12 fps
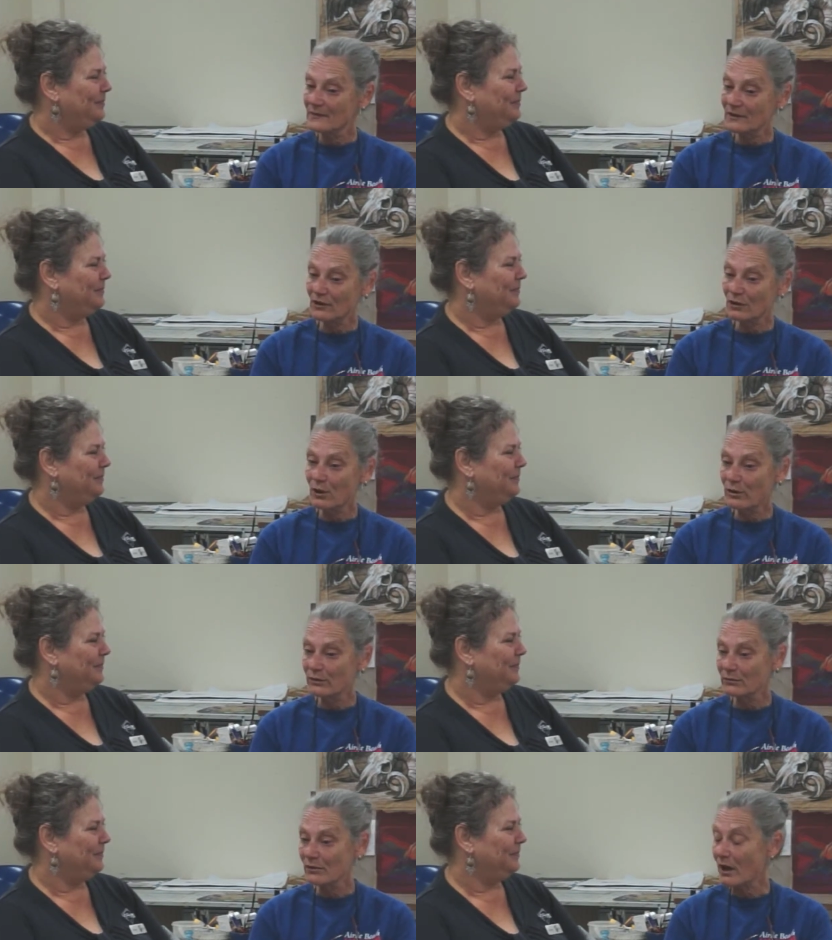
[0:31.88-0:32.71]
Speaker 1: you
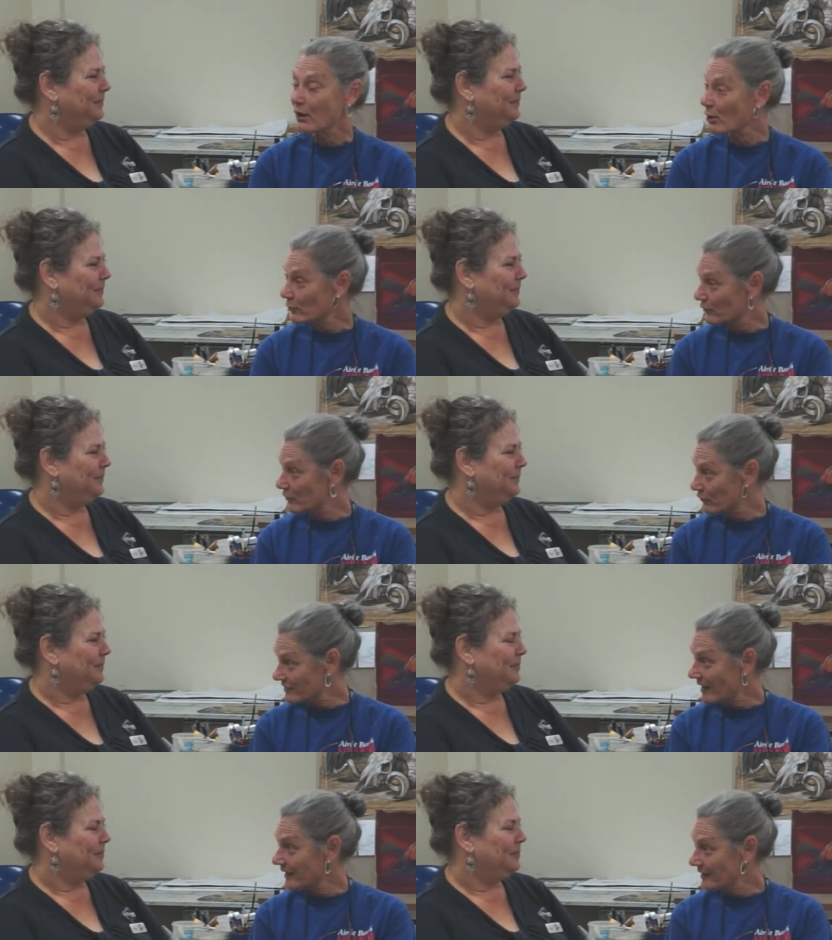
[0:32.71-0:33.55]
learn a lot of
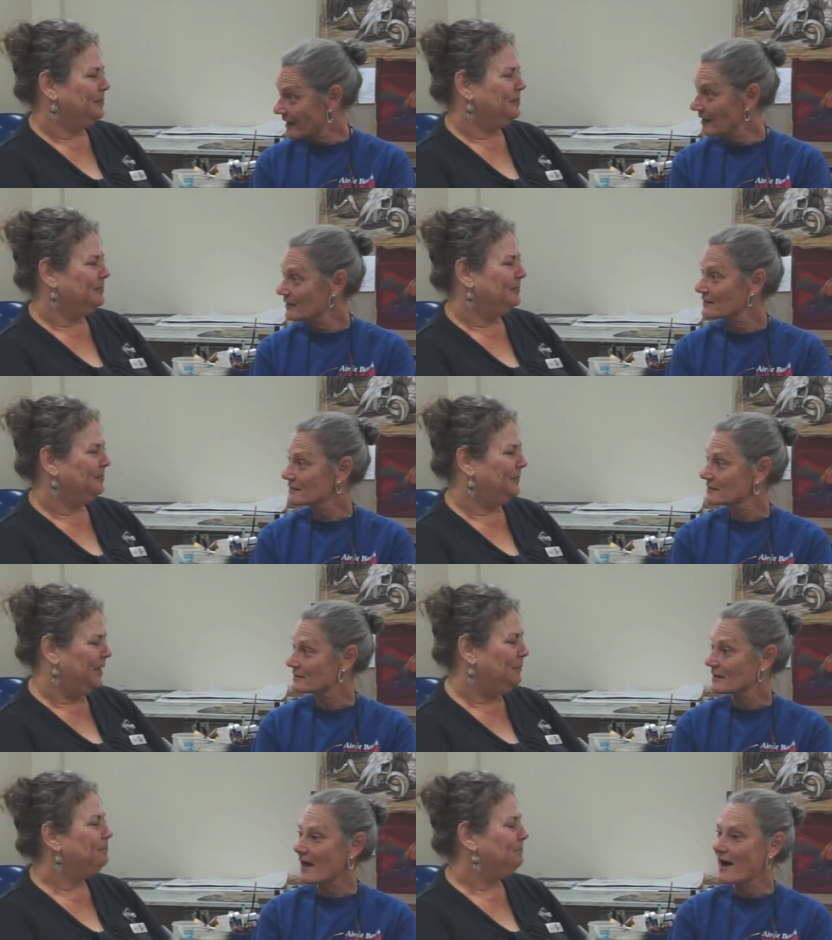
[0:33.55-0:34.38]
different
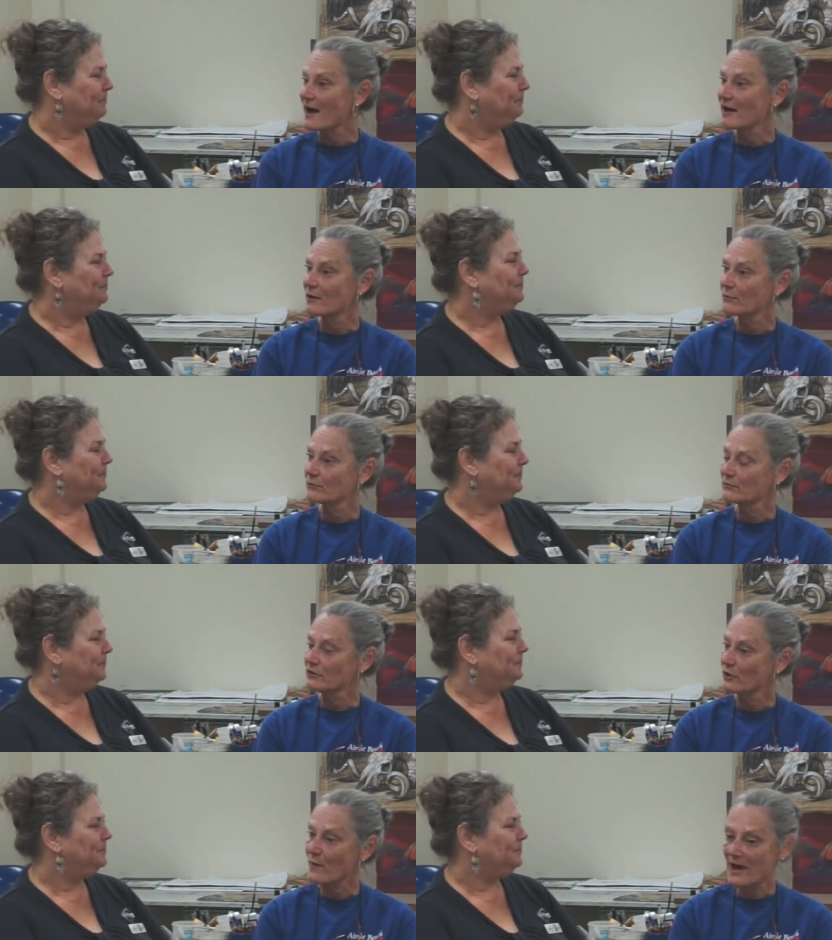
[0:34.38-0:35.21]
techniques. Yep.
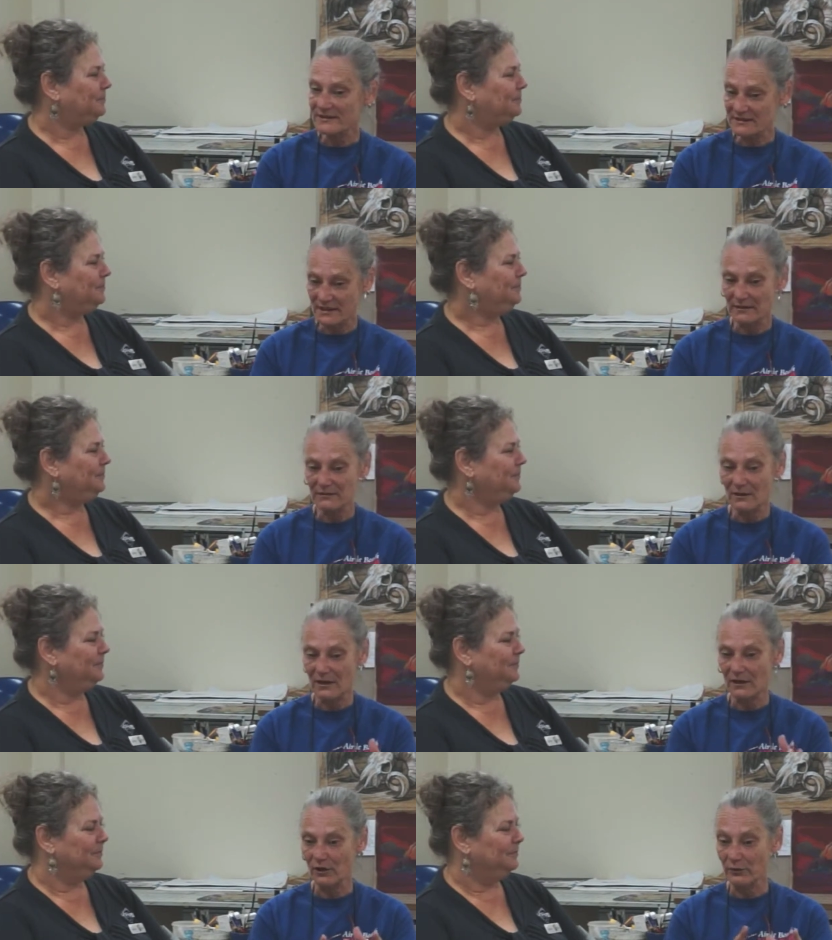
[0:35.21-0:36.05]
Um, you are
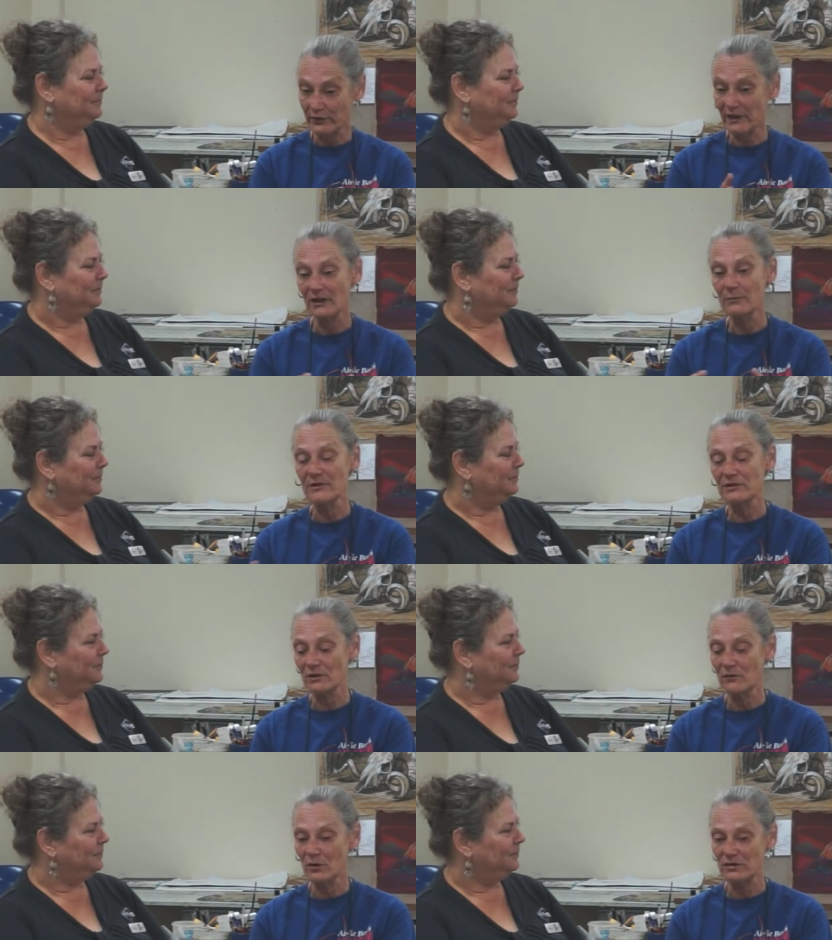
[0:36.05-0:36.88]
set a curriculum
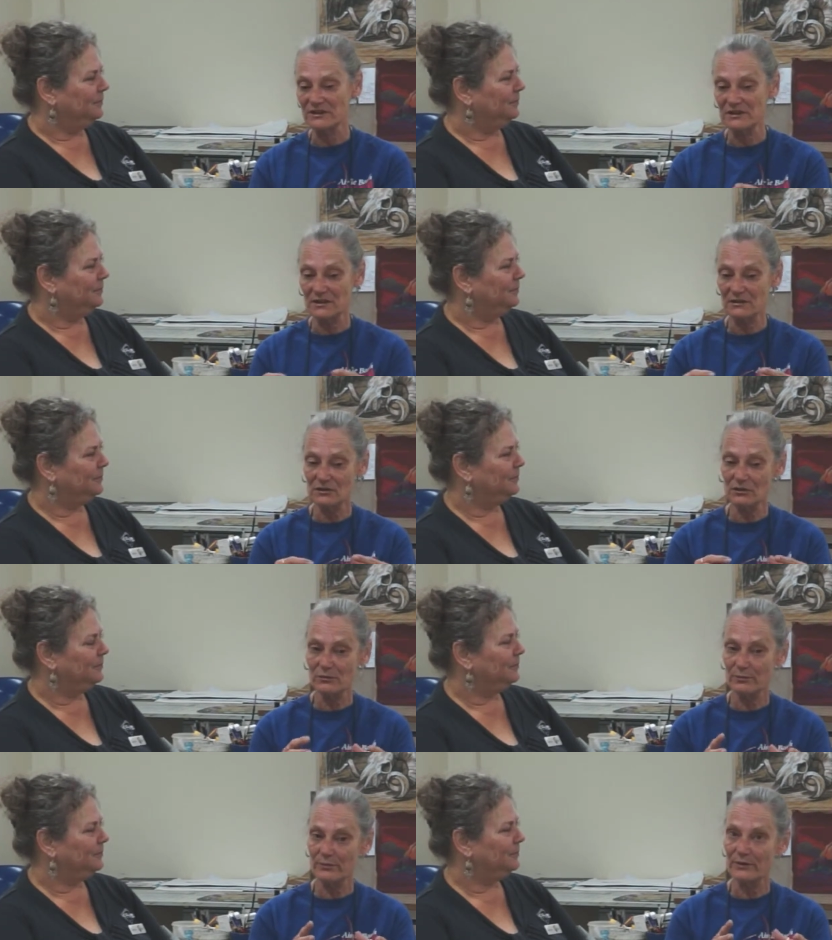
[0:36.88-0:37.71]
that you've got to stick
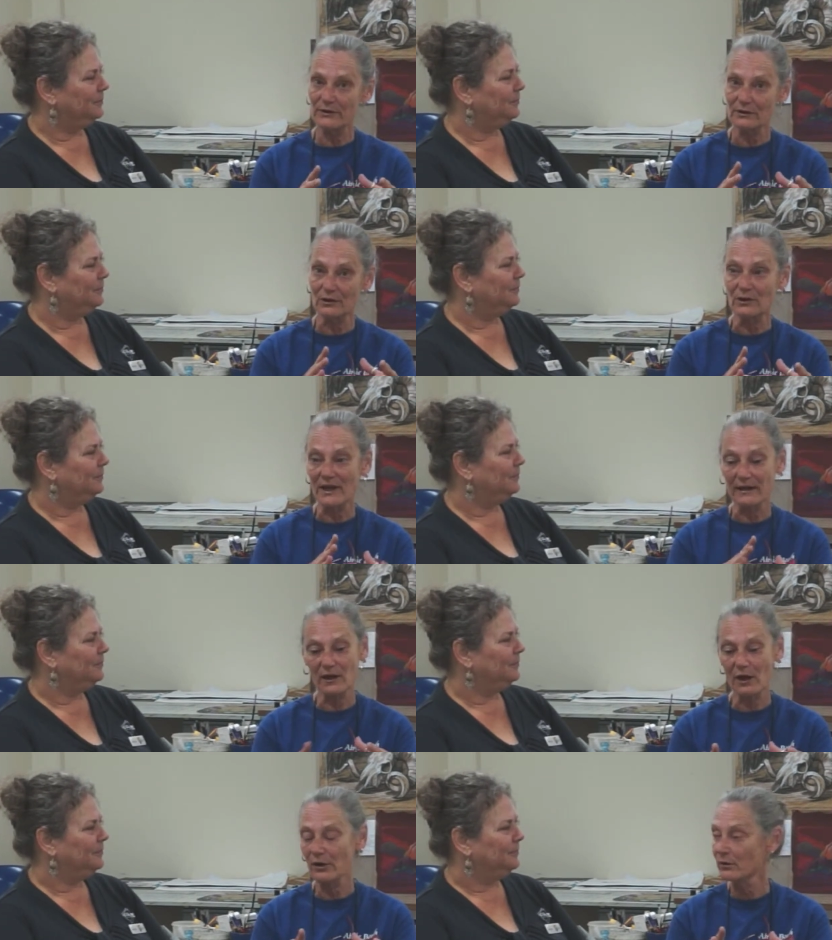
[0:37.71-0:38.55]
to, but you
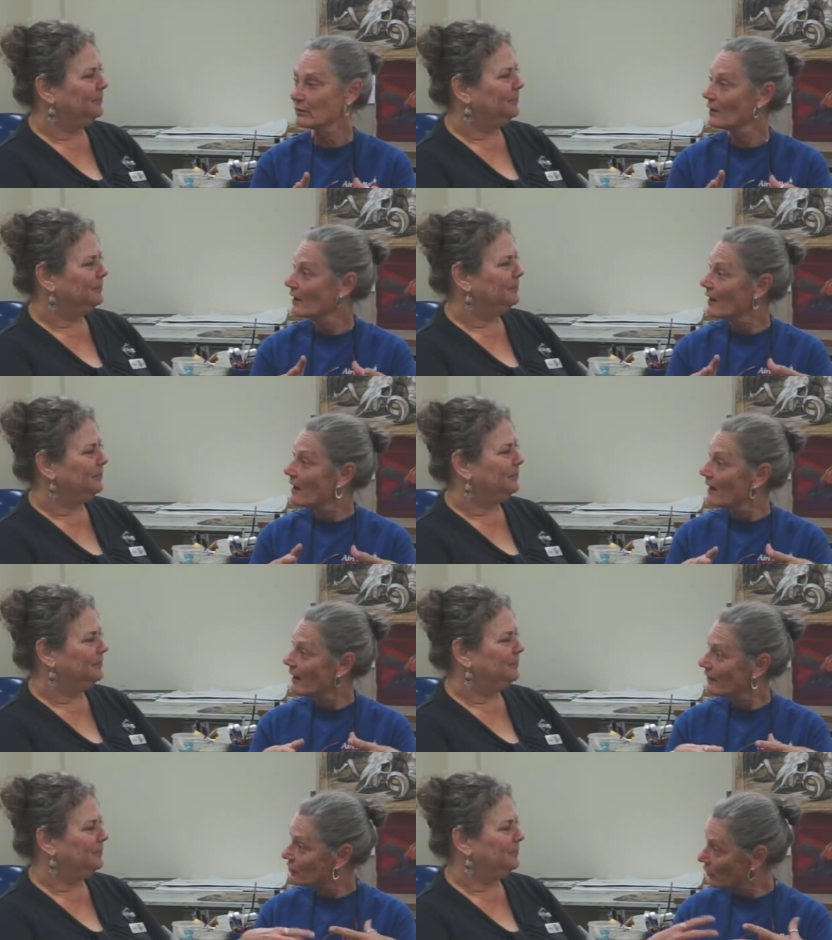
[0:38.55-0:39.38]
can go
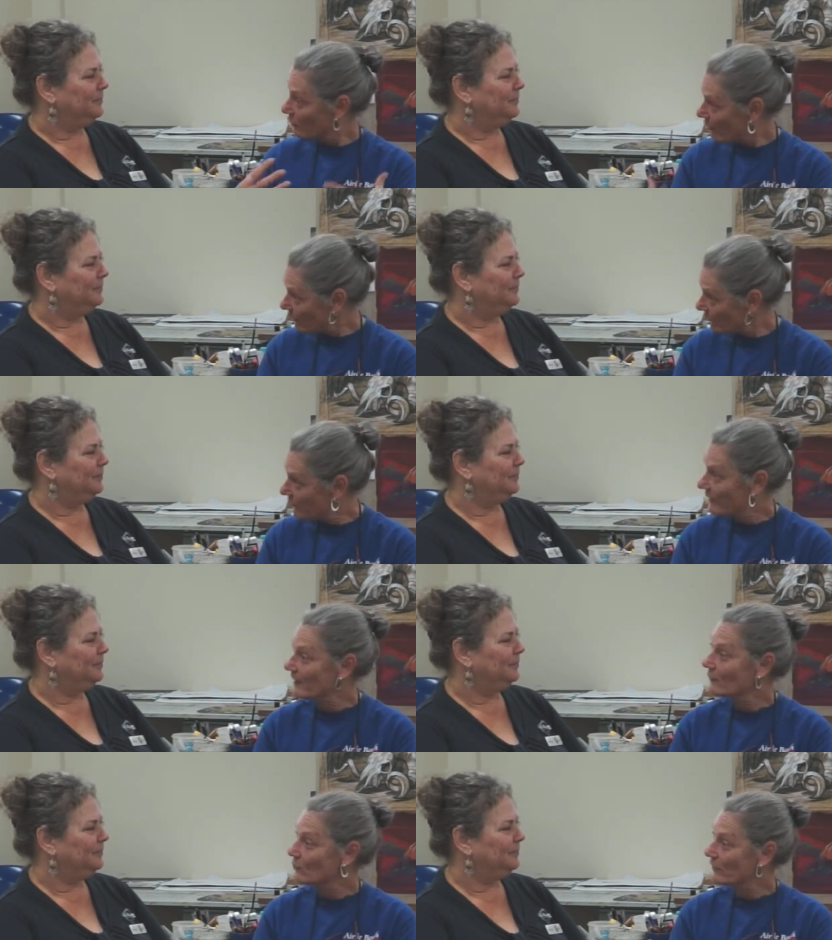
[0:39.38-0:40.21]
and do your own
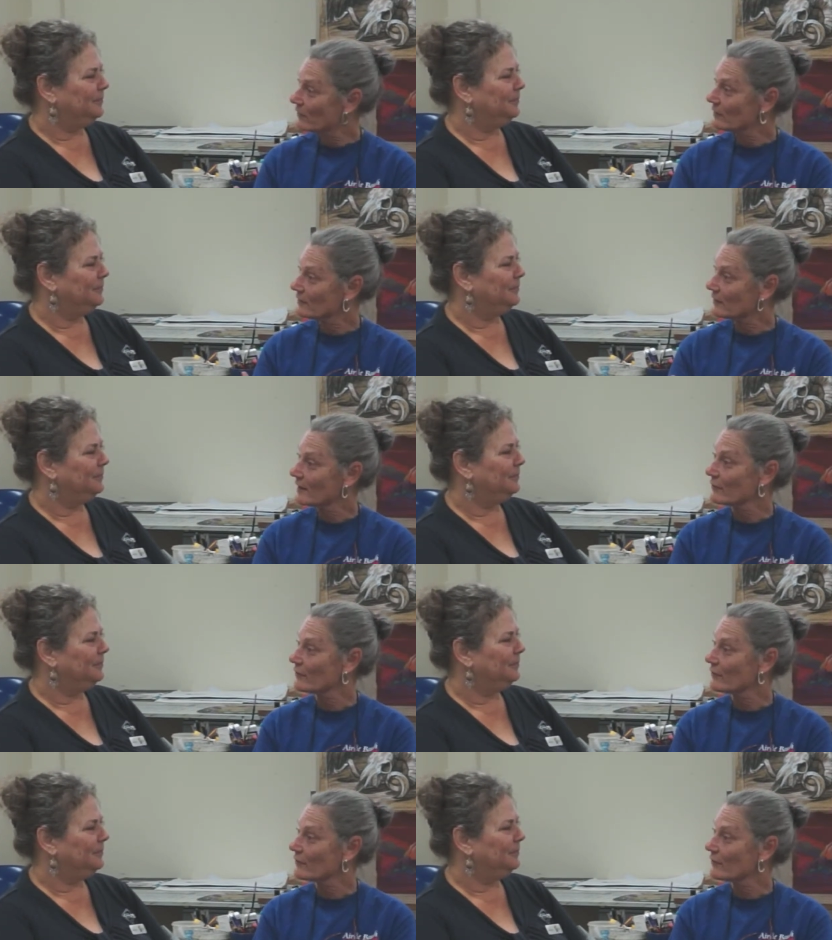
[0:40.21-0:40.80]
thing with it and